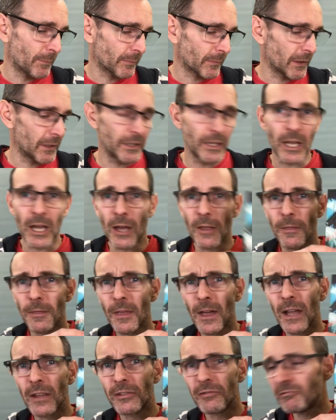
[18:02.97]
yeah,
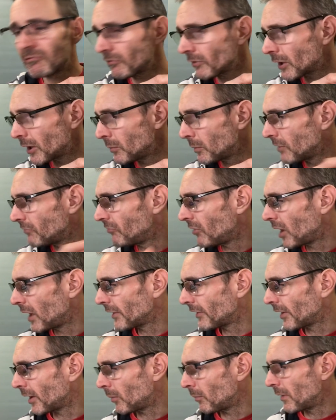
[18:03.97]
that's going to be
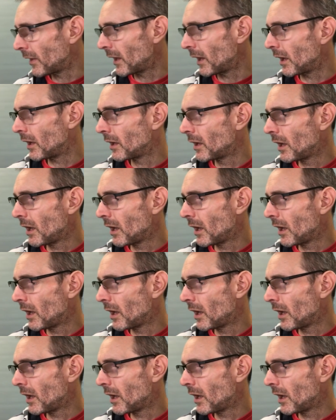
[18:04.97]
right up there,